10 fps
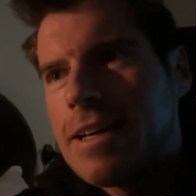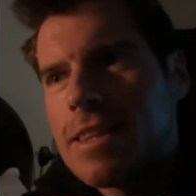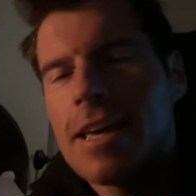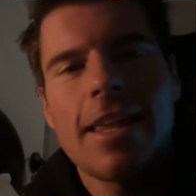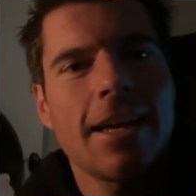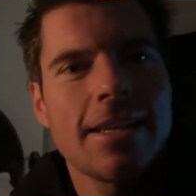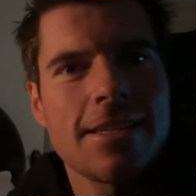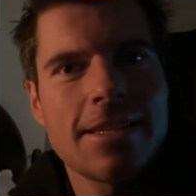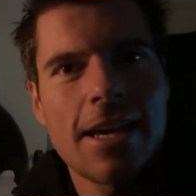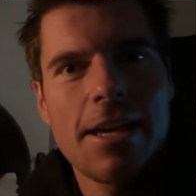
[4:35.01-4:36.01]
they can
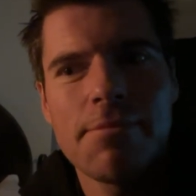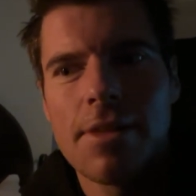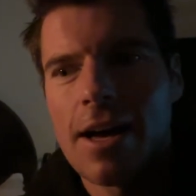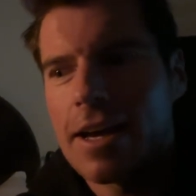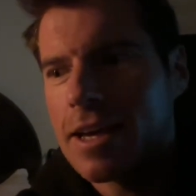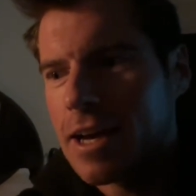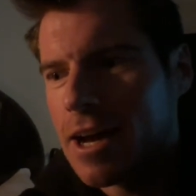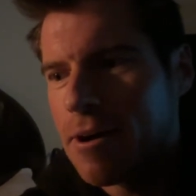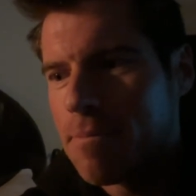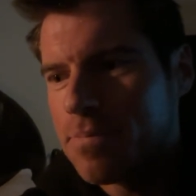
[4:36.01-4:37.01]
seem like
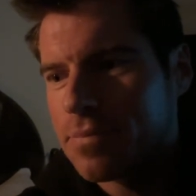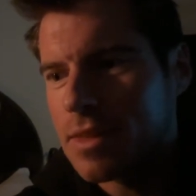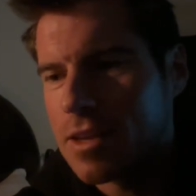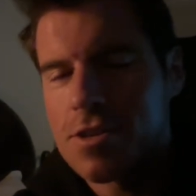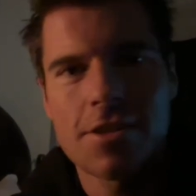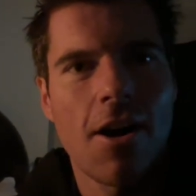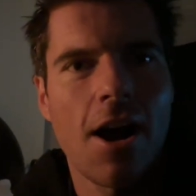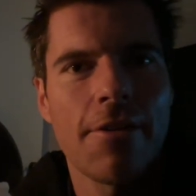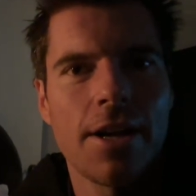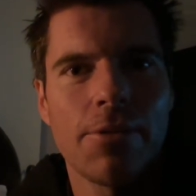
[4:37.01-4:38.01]
they just
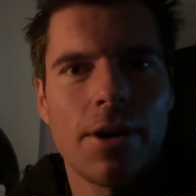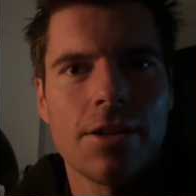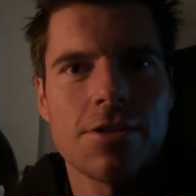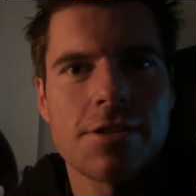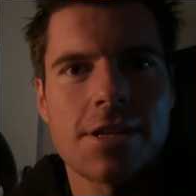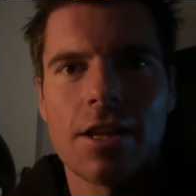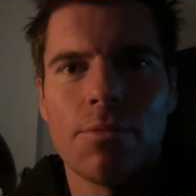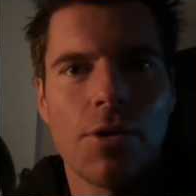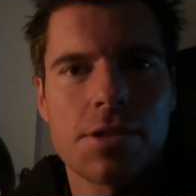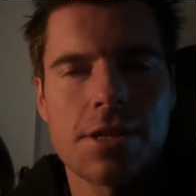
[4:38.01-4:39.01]
hire anyone and just tell them
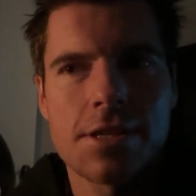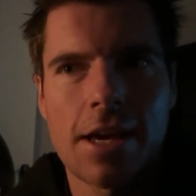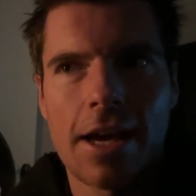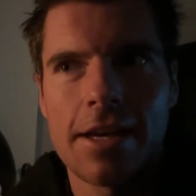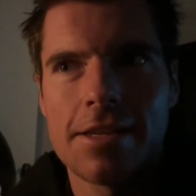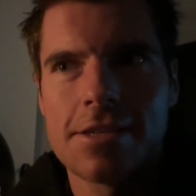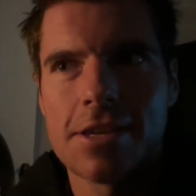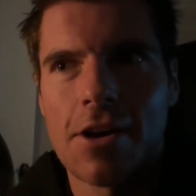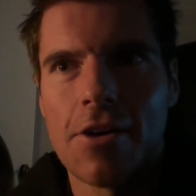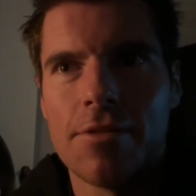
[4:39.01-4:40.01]
what to say.
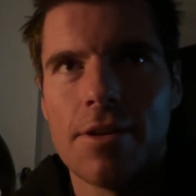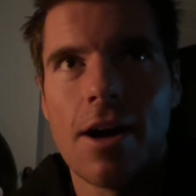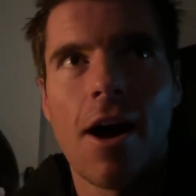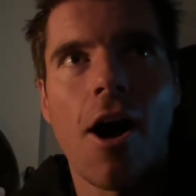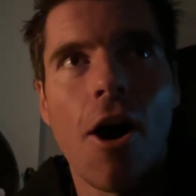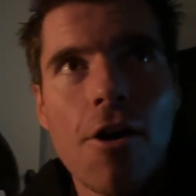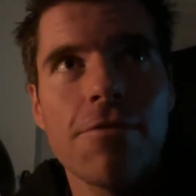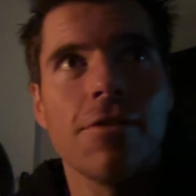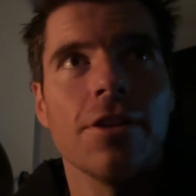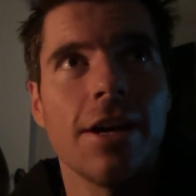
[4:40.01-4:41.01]
So
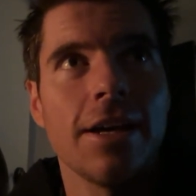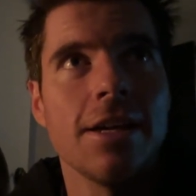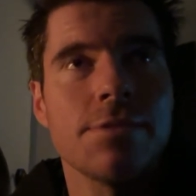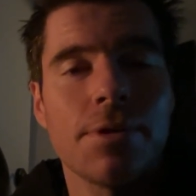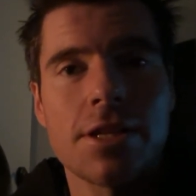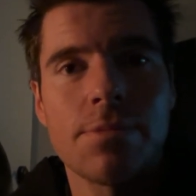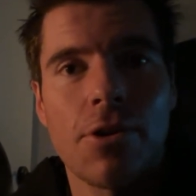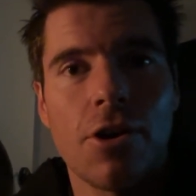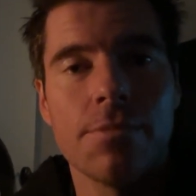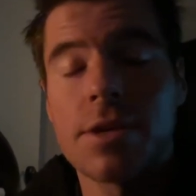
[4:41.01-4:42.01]
hopefully it's pretty
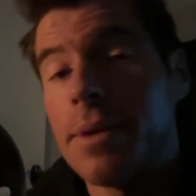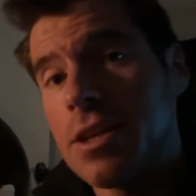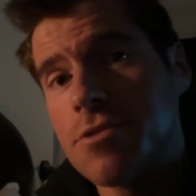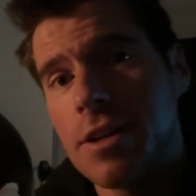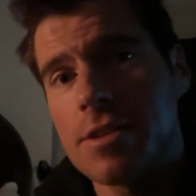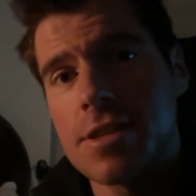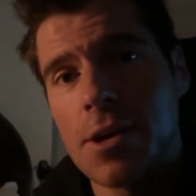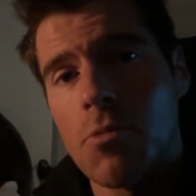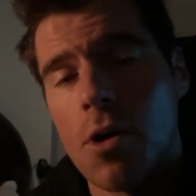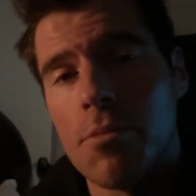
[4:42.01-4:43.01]
spot on. It's going to be interesting to see
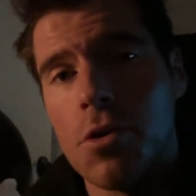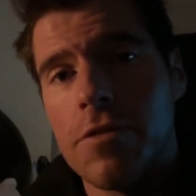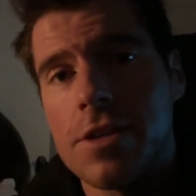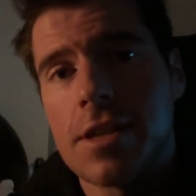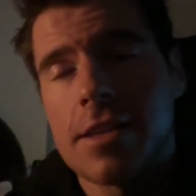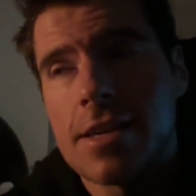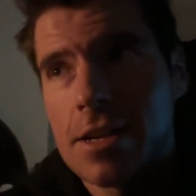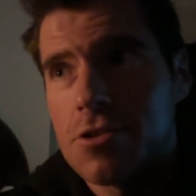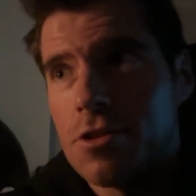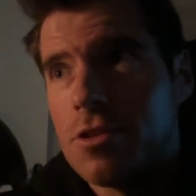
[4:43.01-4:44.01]
what movies they
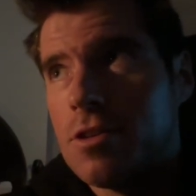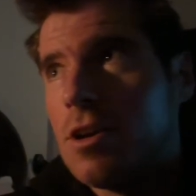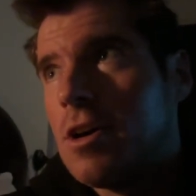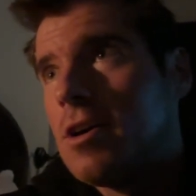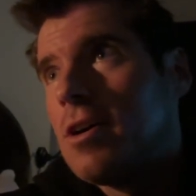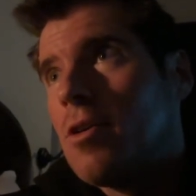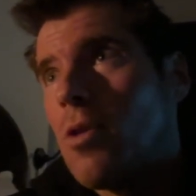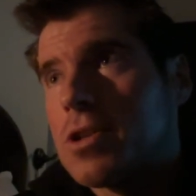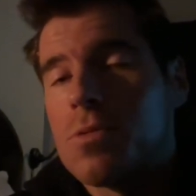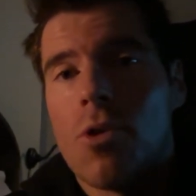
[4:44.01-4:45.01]
touch on and
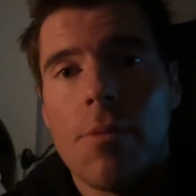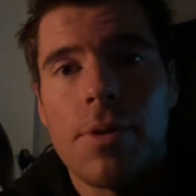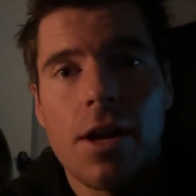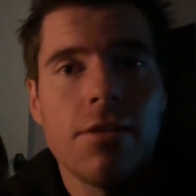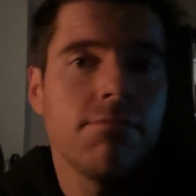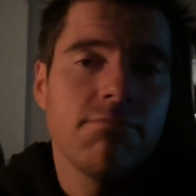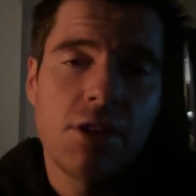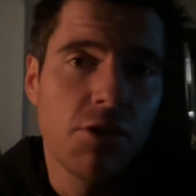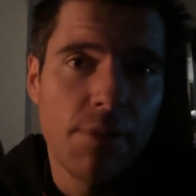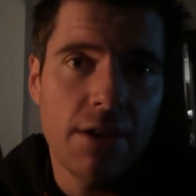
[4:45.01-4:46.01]
what's what. But
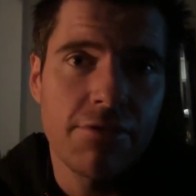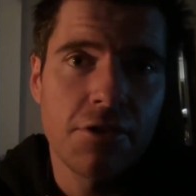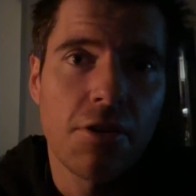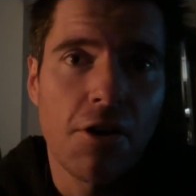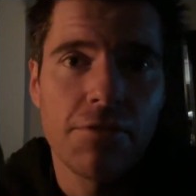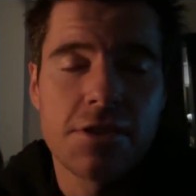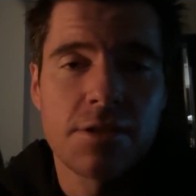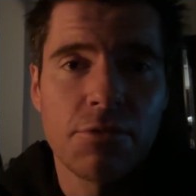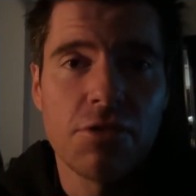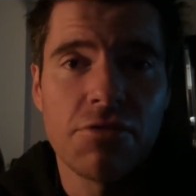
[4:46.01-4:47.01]
it'll make for hopefully
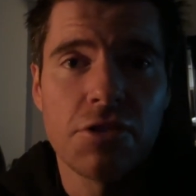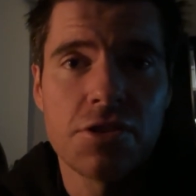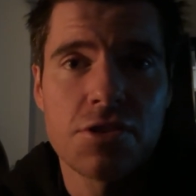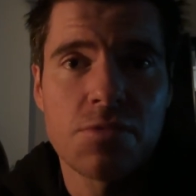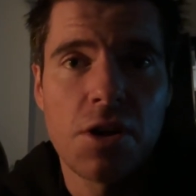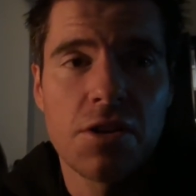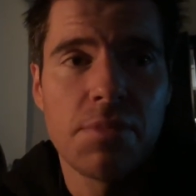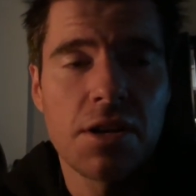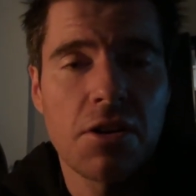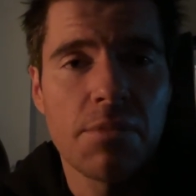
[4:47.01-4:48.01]
some good footage as well and a
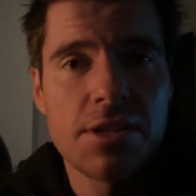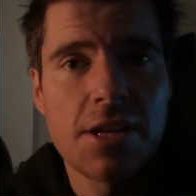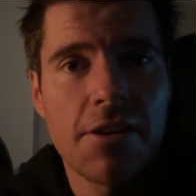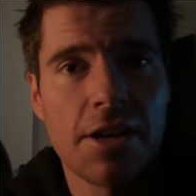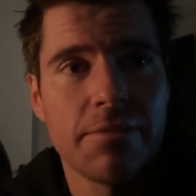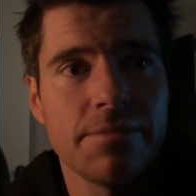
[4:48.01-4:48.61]
bit of commentary.